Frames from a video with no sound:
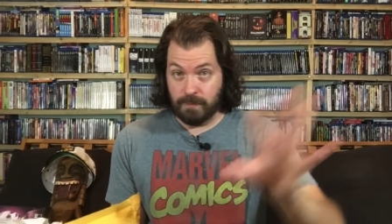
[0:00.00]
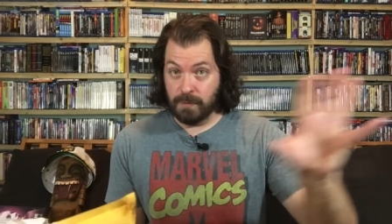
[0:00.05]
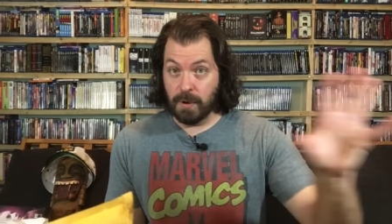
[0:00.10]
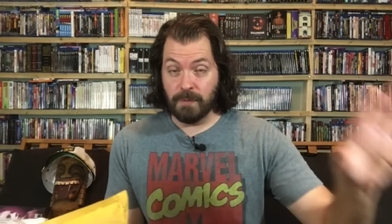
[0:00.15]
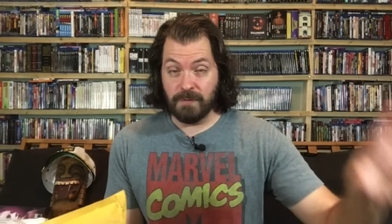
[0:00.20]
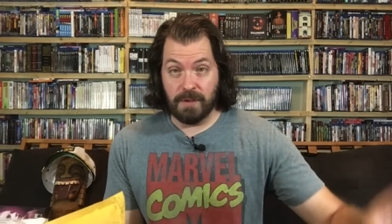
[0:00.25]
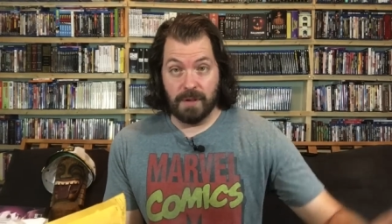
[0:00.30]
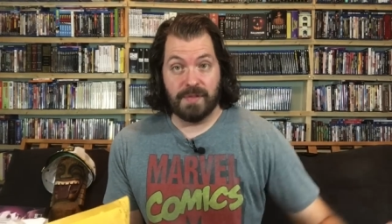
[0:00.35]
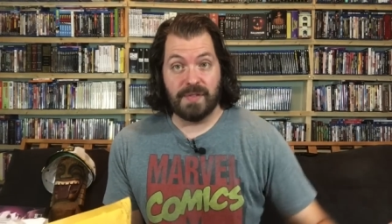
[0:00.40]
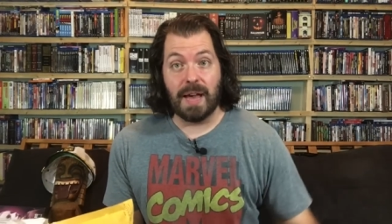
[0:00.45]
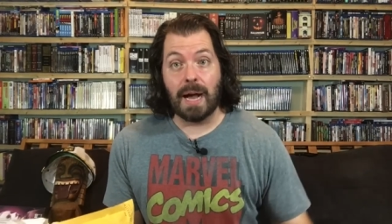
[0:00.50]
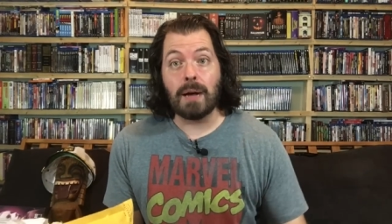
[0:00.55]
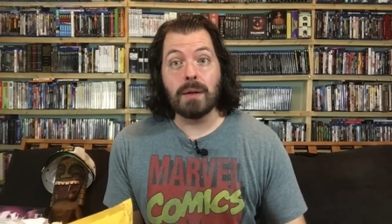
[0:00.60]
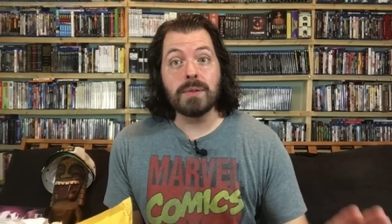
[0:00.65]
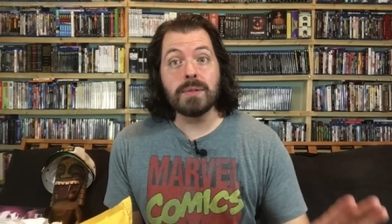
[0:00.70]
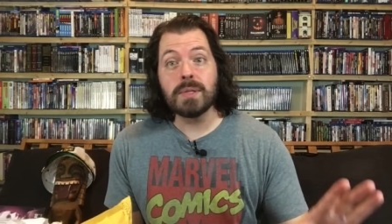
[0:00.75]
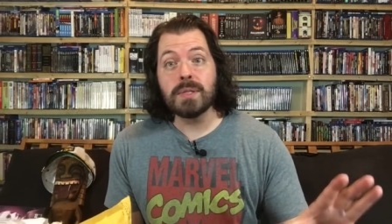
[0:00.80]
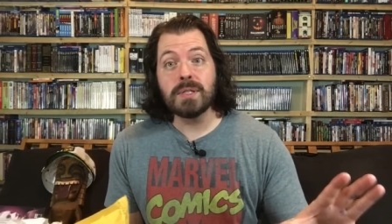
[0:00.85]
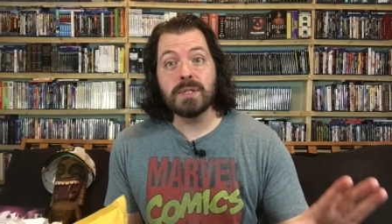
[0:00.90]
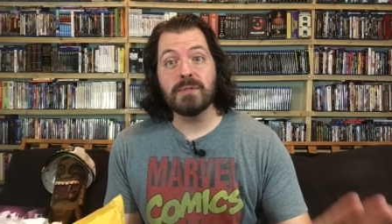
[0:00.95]
of the
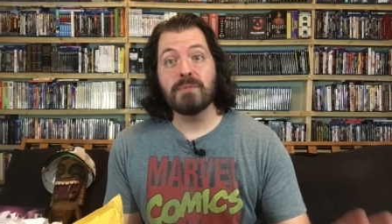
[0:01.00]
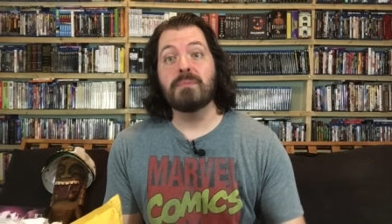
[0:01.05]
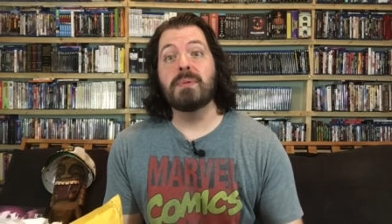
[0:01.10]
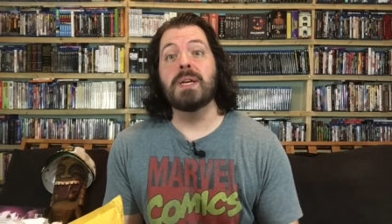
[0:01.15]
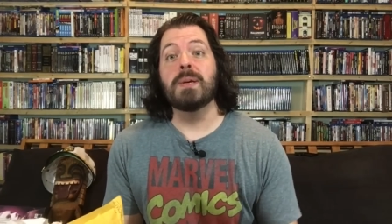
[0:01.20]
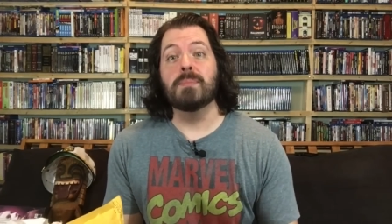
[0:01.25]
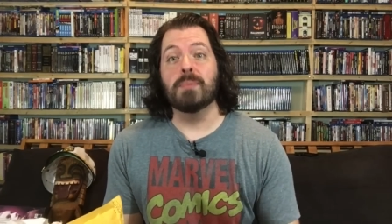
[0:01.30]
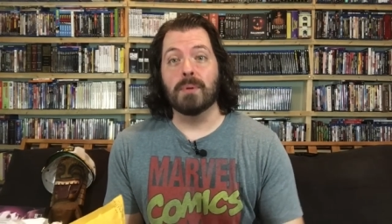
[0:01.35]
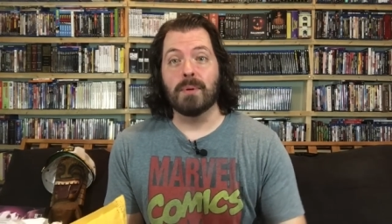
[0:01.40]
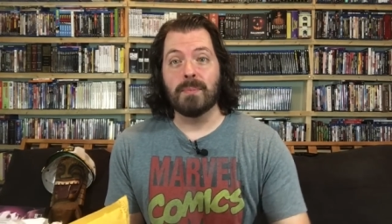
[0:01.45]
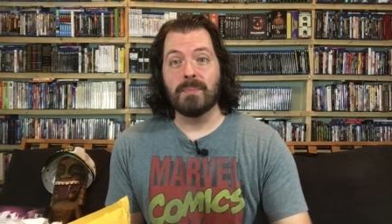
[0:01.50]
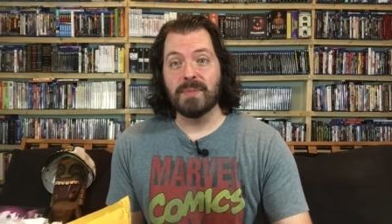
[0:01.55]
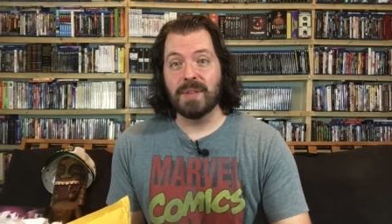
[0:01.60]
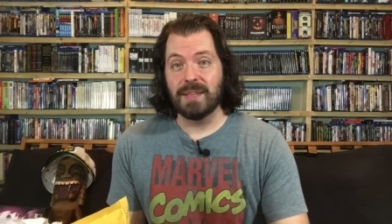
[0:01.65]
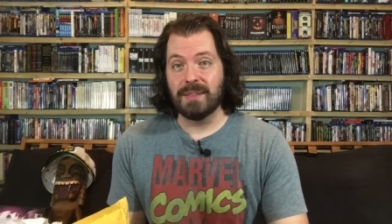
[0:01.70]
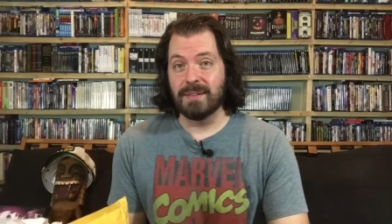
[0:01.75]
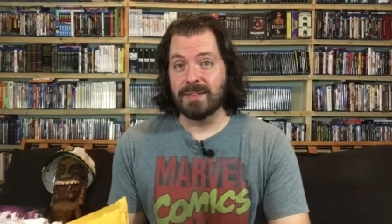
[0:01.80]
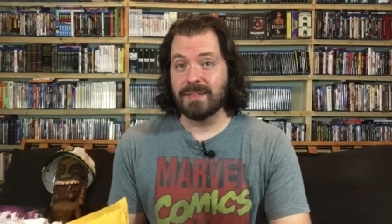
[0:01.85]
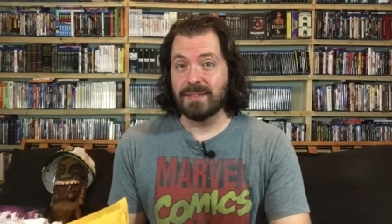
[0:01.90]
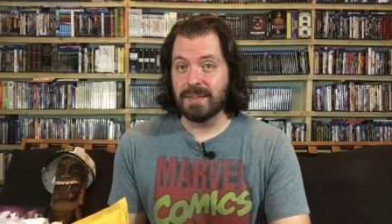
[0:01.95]
thousands of people
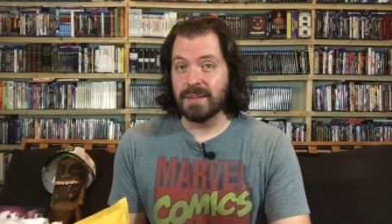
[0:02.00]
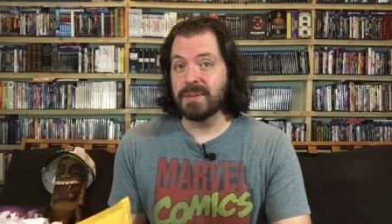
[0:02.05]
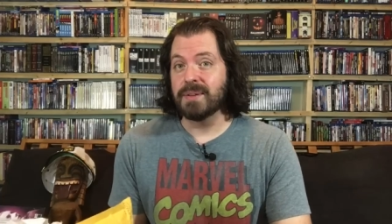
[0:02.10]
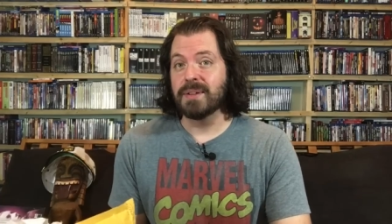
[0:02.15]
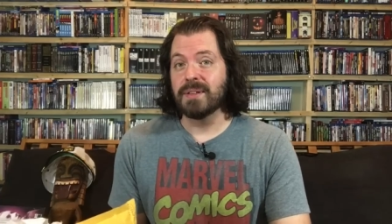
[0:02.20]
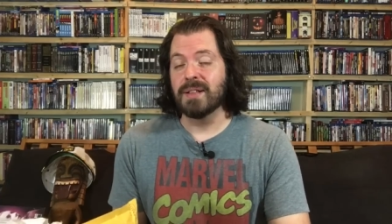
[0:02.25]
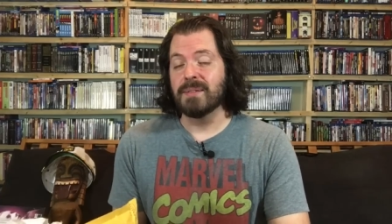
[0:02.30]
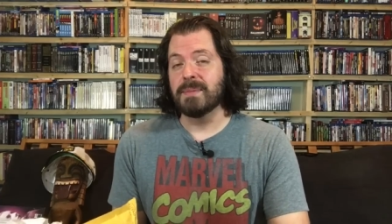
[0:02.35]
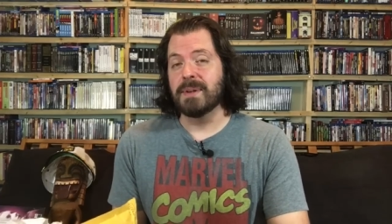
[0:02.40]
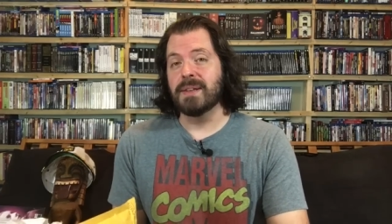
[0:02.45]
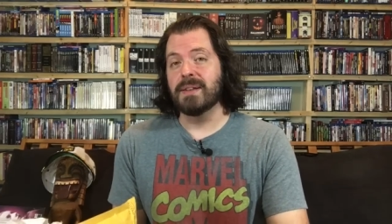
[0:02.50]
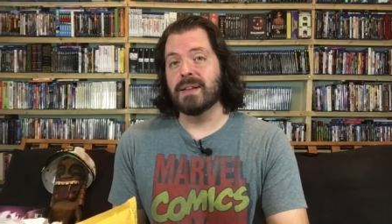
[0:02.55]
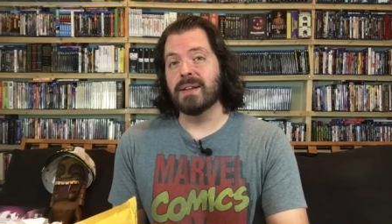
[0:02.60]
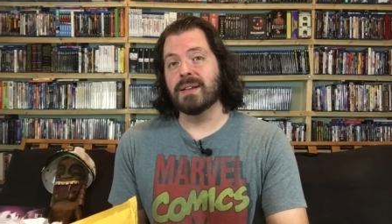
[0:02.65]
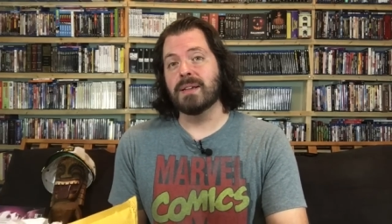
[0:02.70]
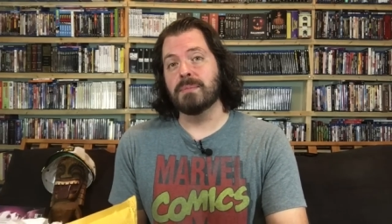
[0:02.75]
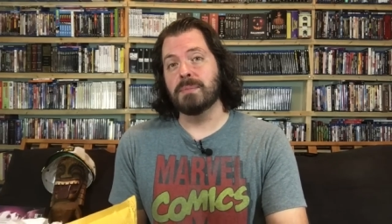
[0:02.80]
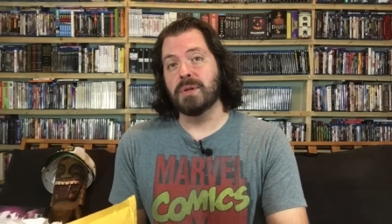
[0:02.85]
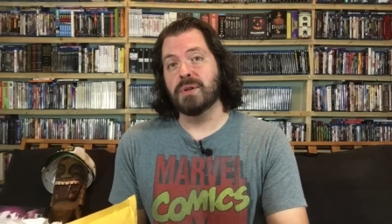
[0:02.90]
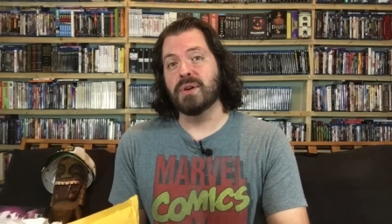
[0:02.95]
in the Cereal at
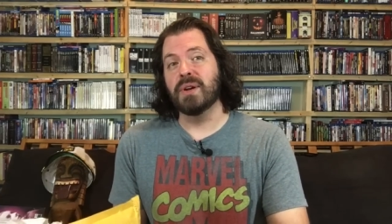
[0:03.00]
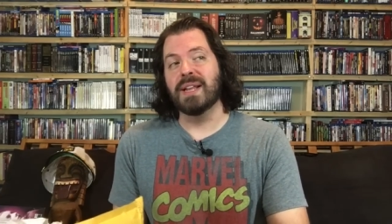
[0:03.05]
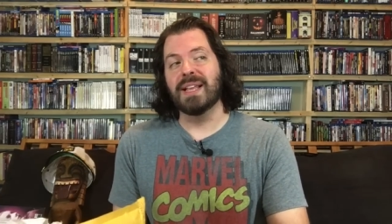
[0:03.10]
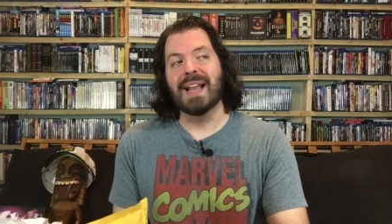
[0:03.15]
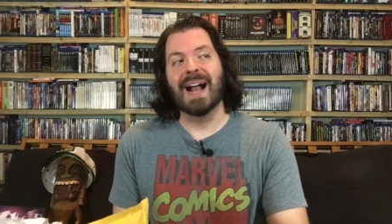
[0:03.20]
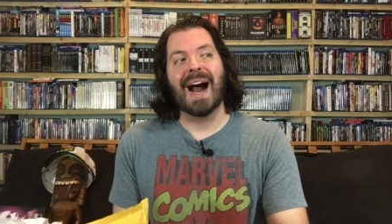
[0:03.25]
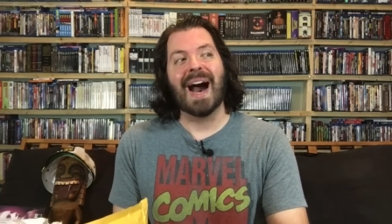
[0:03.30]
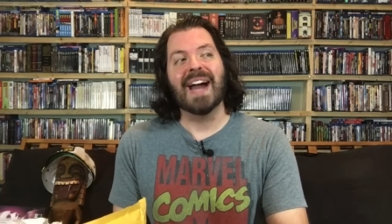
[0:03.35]
Midnight community,